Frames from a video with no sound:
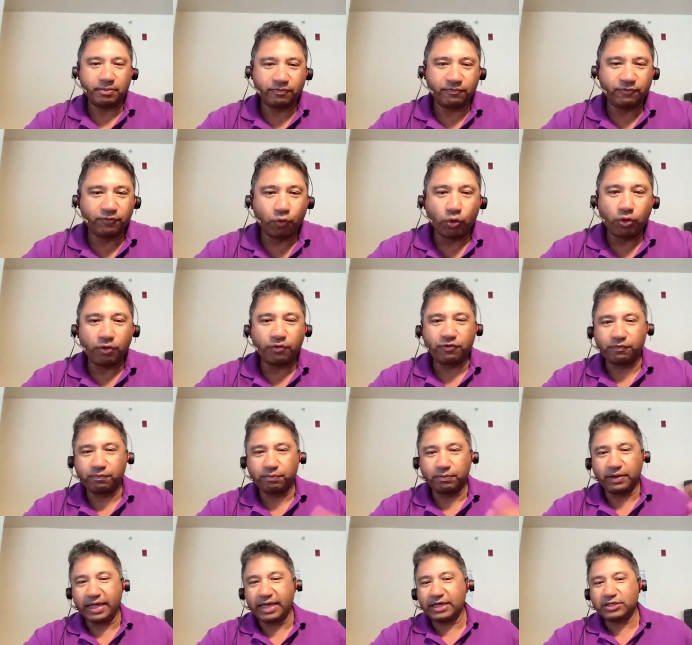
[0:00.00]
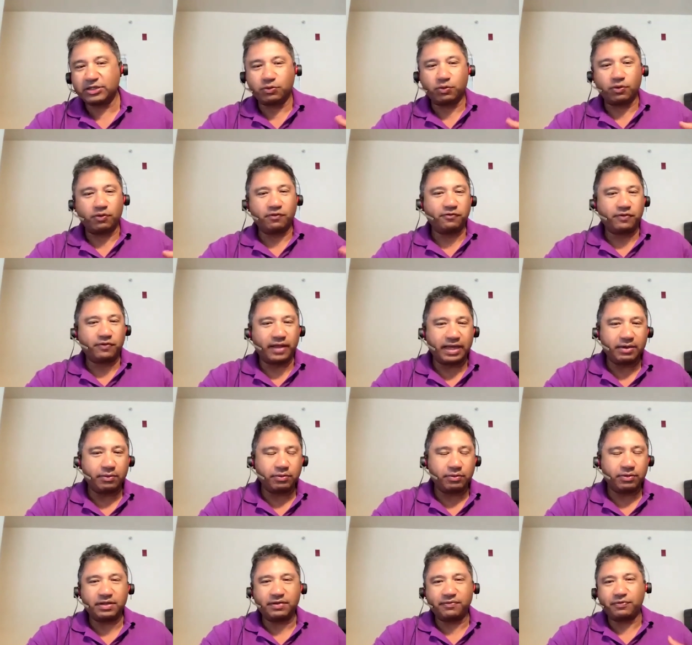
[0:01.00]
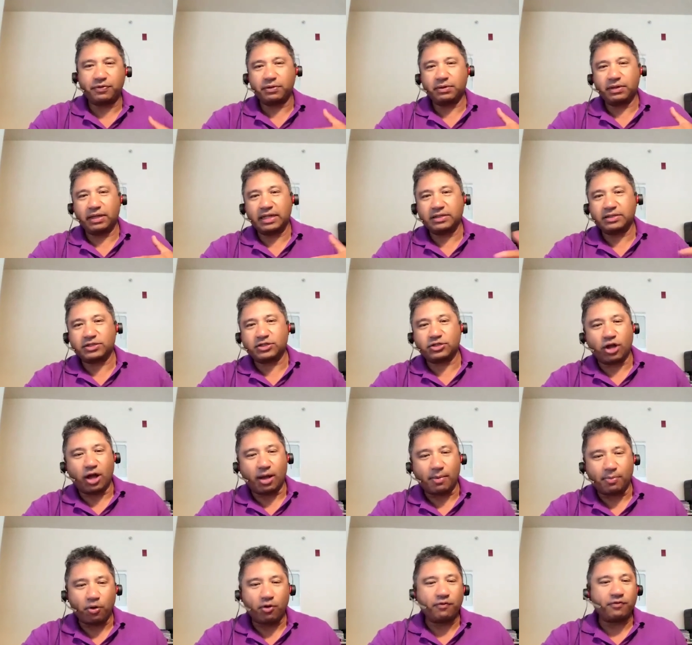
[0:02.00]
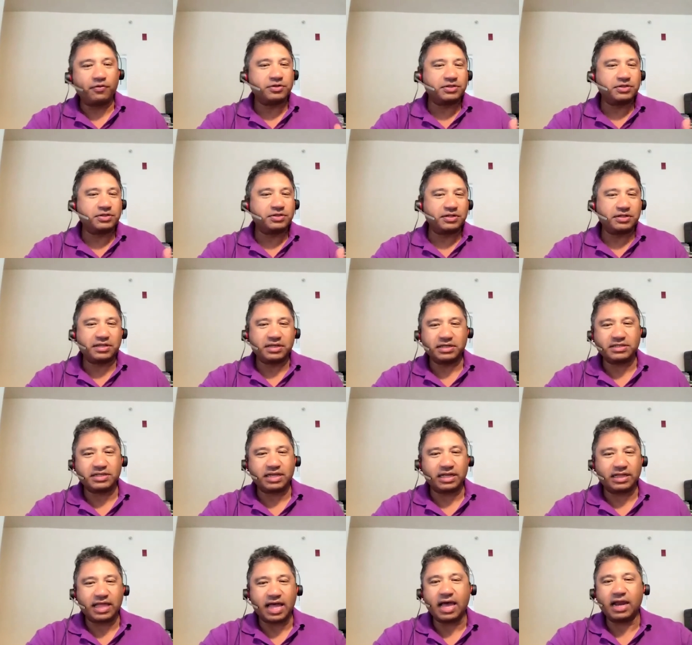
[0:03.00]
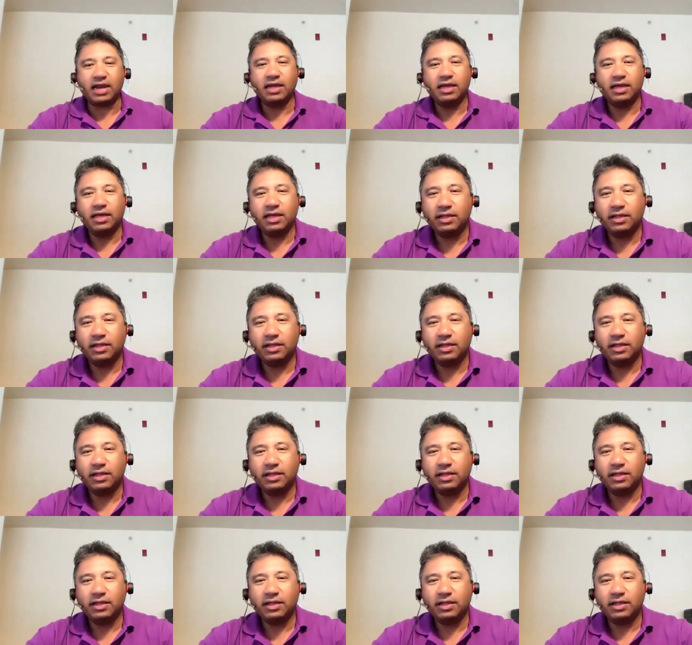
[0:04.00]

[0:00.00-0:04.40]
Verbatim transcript: 4 legs to a flight with different length stopovers and things like that,